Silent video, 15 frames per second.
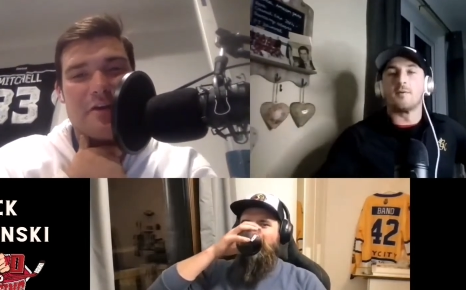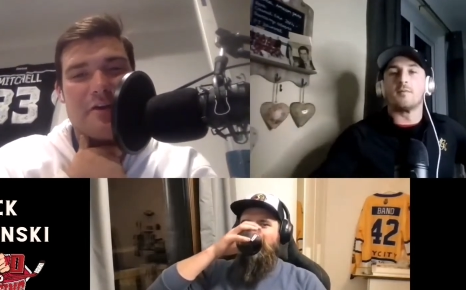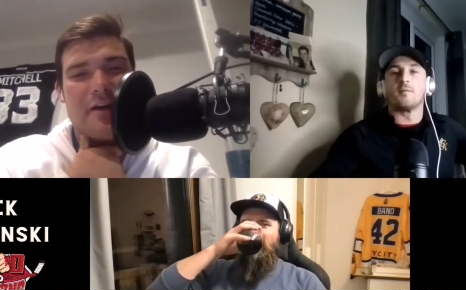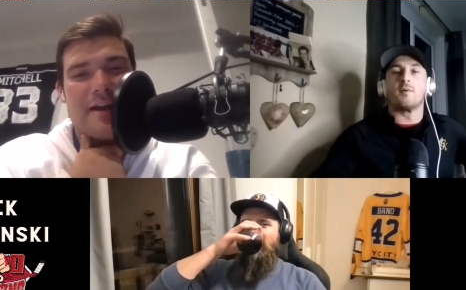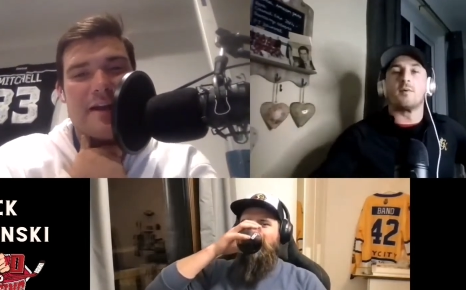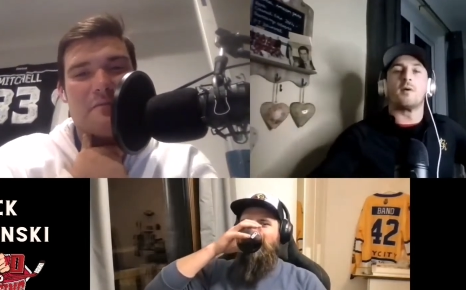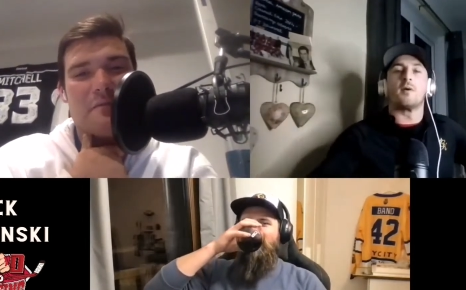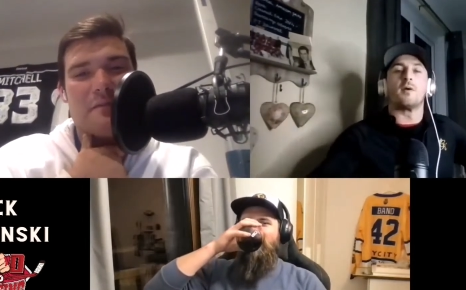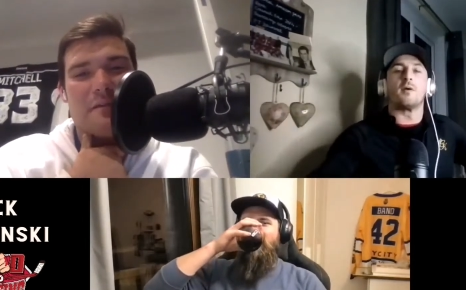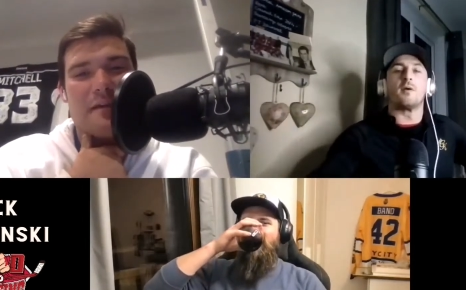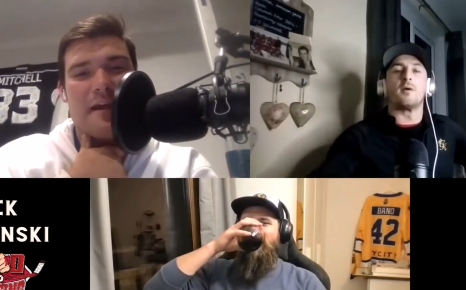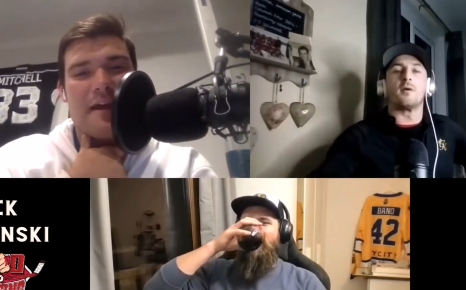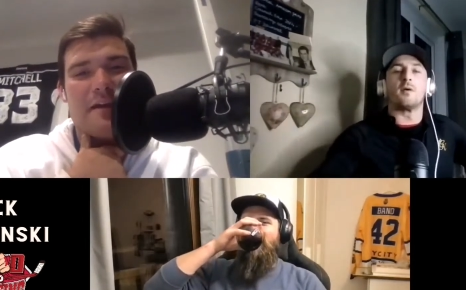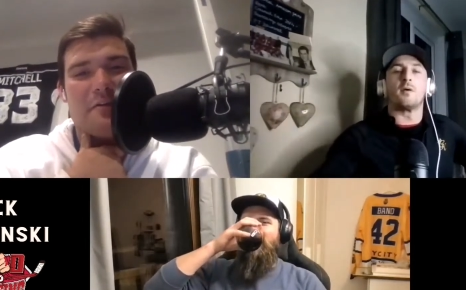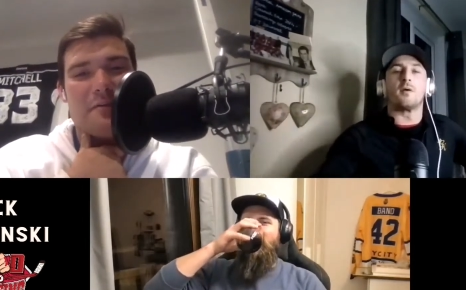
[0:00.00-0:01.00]
Speaker 1: interact with a
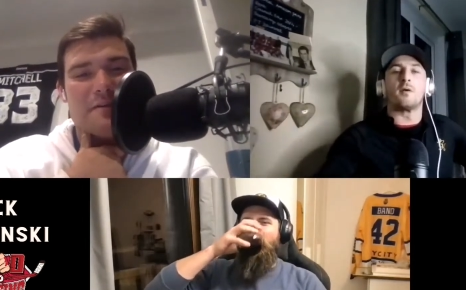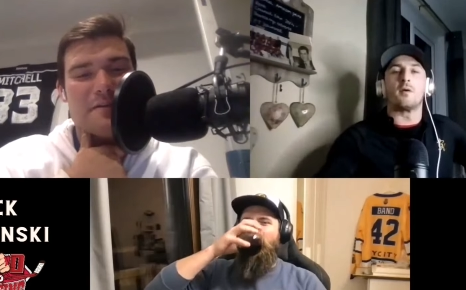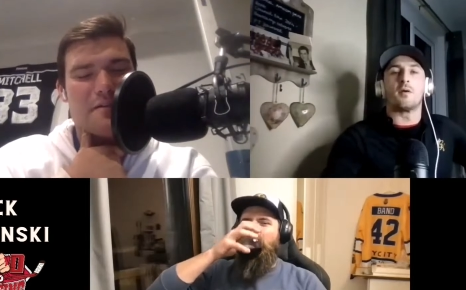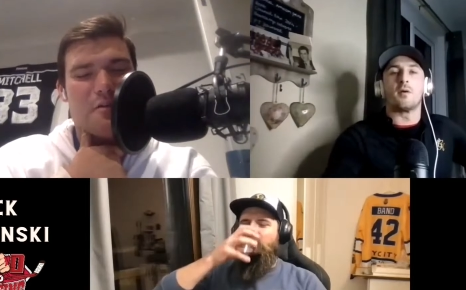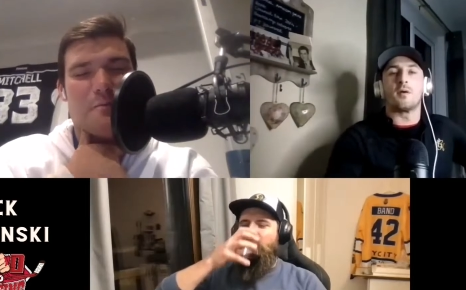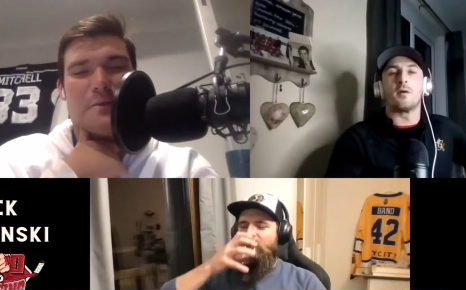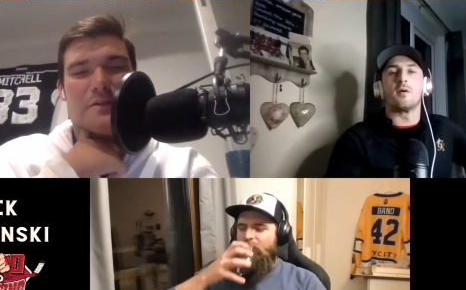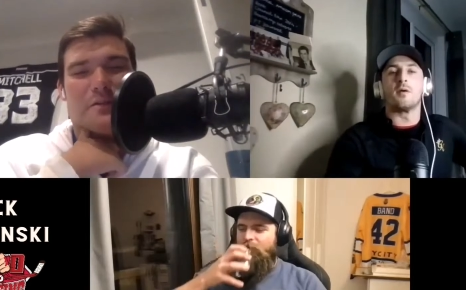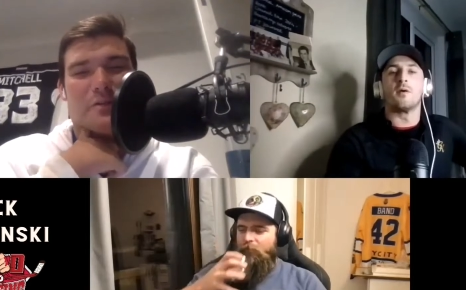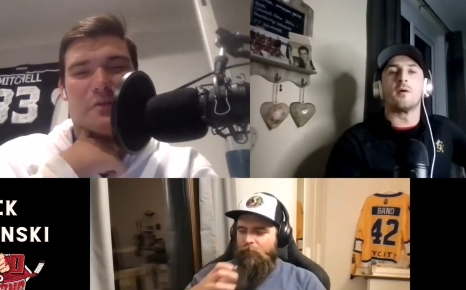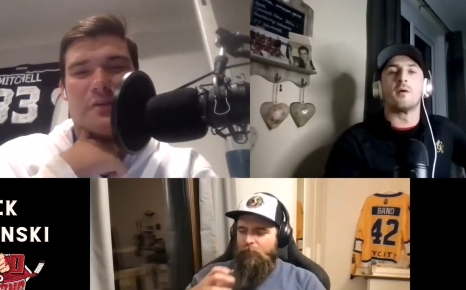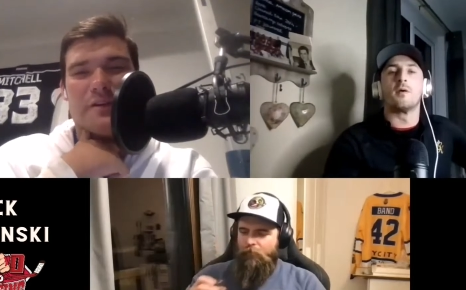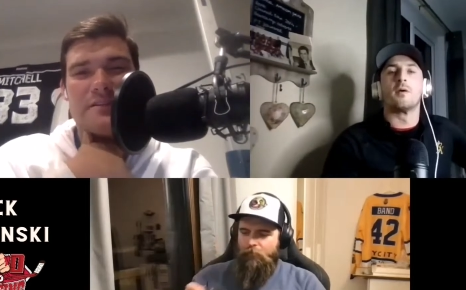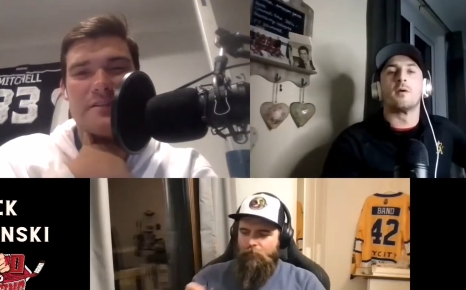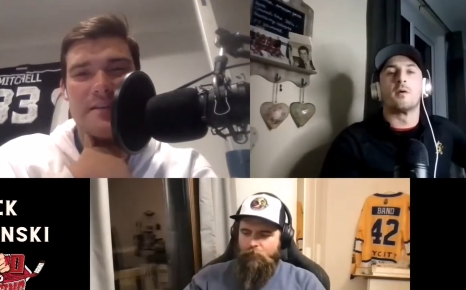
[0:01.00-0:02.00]
guy who has so many
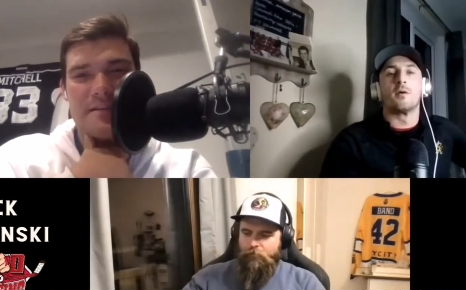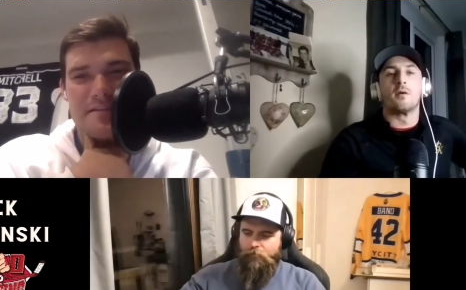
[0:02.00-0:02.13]
stories and